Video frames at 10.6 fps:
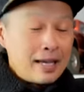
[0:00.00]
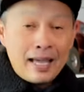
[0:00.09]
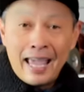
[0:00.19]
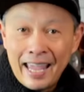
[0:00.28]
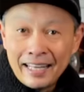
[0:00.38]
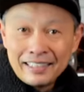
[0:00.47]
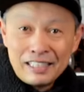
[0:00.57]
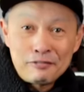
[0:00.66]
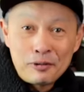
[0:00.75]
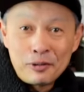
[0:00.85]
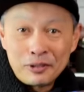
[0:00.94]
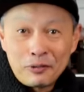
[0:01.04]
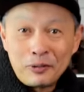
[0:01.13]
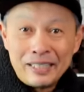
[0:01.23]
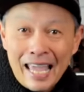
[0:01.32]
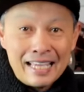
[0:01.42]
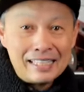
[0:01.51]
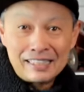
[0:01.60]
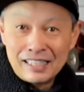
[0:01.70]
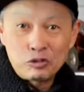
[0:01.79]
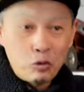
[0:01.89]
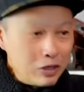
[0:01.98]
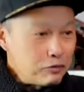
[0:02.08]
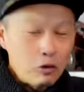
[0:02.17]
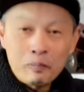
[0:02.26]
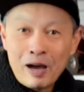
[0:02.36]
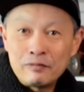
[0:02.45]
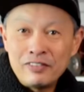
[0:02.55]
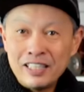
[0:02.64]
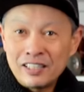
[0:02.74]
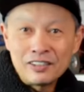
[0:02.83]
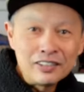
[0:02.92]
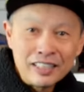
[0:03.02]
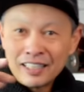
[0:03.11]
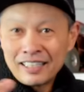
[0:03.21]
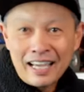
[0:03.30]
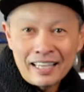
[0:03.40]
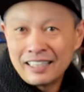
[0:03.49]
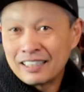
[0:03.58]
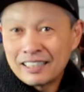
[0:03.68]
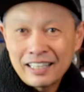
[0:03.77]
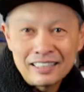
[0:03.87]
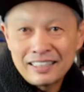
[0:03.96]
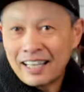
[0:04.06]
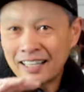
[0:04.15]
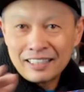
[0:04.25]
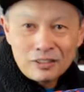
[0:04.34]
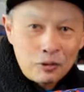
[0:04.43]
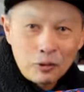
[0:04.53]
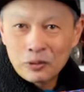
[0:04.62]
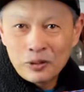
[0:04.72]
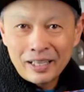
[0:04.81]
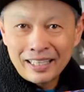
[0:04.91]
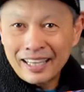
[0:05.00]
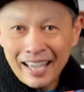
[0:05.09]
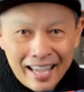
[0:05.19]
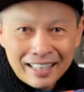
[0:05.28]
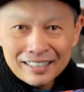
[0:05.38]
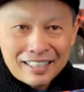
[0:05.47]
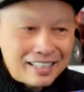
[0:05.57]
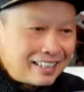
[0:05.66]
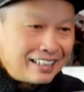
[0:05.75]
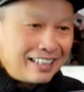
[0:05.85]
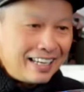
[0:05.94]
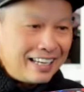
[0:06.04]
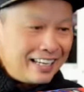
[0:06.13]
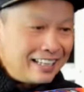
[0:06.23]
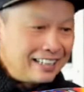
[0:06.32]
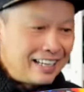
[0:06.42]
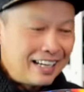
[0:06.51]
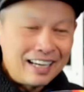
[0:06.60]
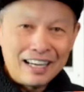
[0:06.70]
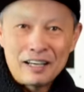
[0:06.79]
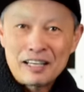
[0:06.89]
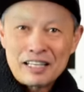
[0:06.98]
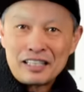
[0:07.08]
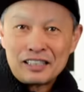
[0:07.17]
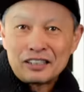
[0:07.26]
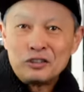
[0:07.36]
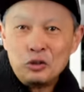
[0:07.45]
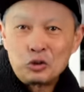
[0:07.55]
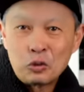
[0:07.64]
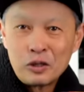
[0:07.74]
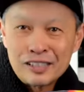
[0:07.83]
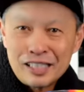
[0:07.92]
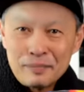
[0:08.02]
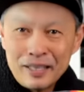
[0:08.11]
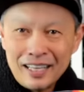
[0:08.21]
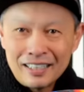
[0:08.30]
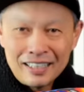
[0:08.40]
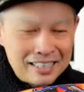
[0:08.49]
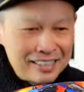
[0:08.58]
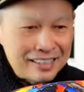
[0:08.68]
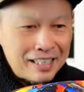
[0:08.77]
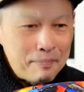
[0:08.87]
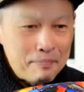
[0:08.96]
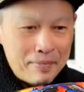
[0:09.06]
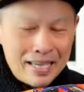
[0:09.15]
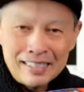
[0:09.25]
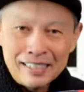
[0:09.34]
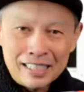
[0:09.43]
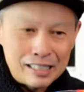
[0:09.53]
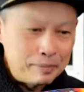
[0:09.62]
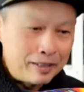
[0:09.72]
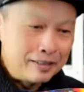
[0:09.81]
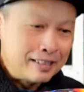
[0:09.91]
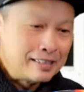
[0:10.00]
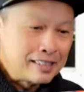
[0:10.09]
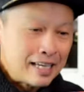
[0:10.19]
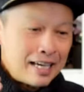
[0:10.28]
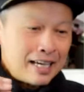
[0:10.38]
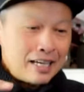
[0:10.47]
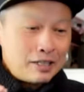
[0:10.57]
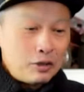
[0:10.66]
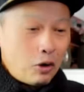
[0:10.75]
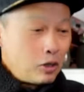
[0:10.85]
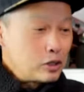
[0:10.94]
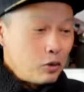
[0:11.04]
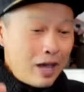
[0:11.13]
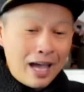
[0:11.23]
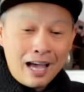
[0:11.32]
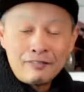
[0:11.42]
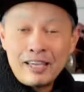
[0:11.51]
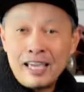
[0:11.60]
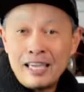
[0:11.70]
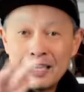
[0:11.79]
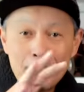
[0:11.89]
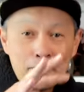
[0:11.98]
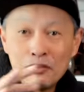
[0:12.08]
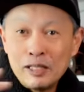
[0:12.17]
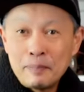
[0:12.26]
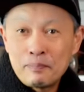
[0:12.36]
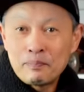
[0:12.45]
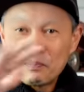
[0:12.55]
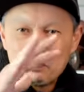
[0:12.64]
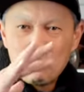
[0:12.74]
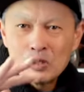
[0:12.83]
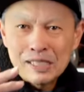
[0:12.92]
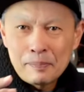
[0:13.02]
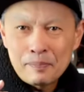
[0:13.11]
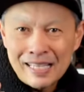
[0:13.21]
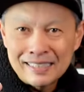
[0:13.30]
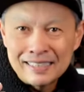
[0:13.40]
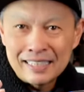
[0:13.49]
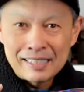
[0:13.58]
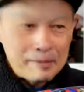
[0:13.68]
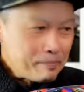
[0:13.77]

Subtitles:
handling for days. A 24-pound vehicle that can corner like a cat and do twirls in midair. It's just an amazing experience. You also have a fully, mostly plastic